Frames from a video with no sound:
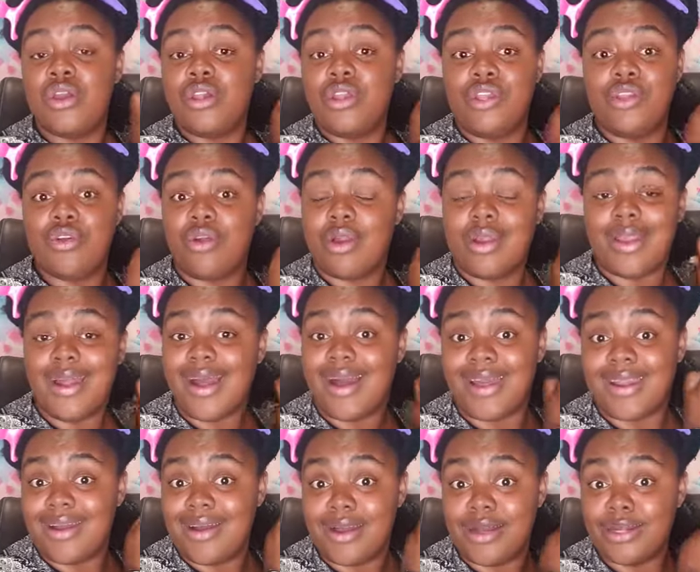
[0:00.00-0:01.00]
you're not
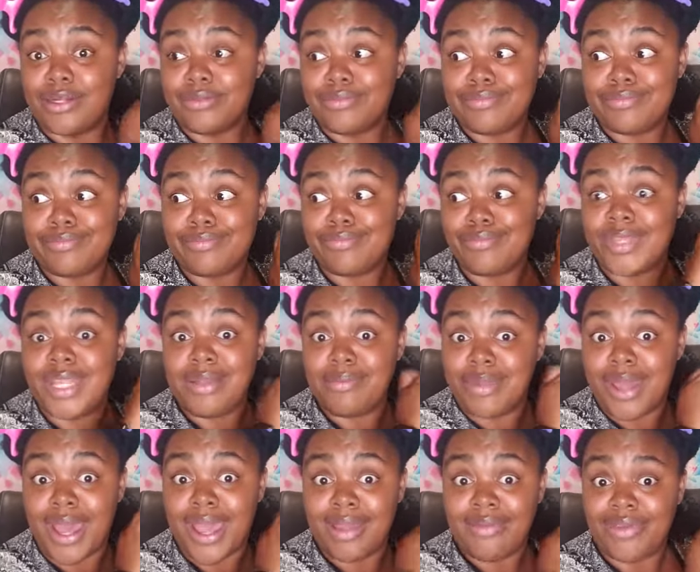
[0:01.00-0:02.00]
deep
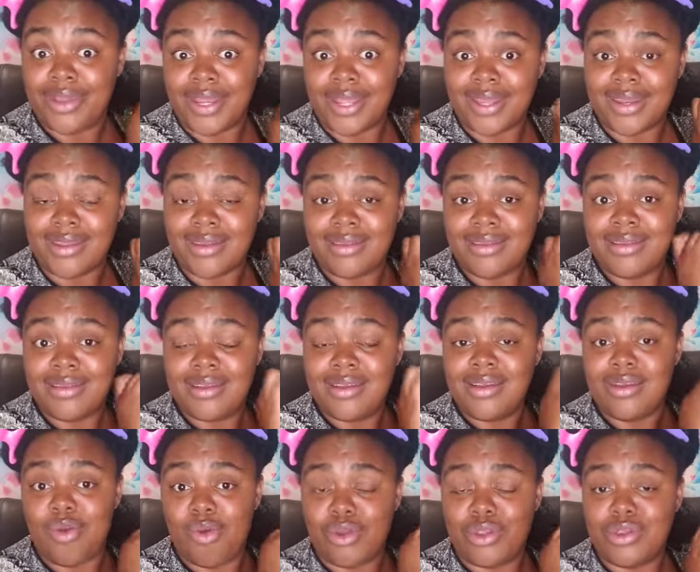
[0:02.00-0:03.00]
diving in it
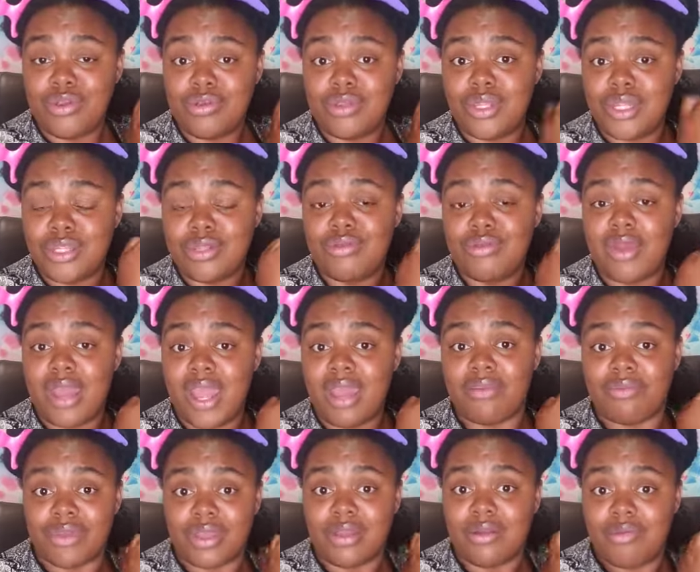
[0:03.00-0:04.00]
or using it too
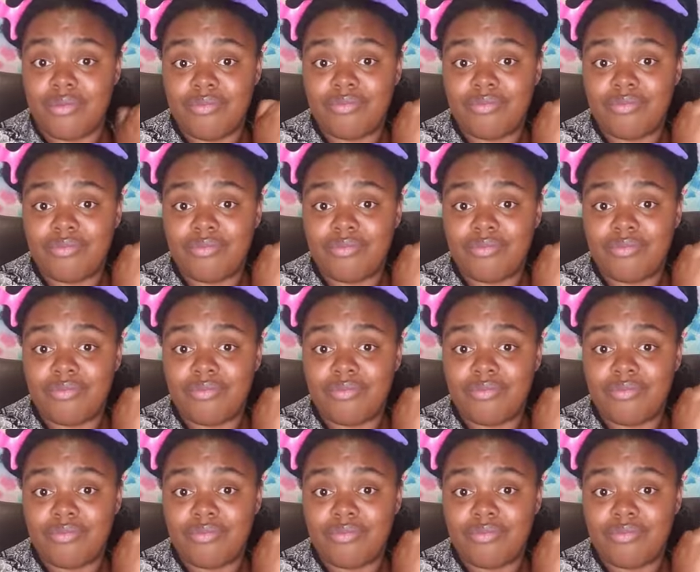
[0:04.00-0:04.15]
heavy.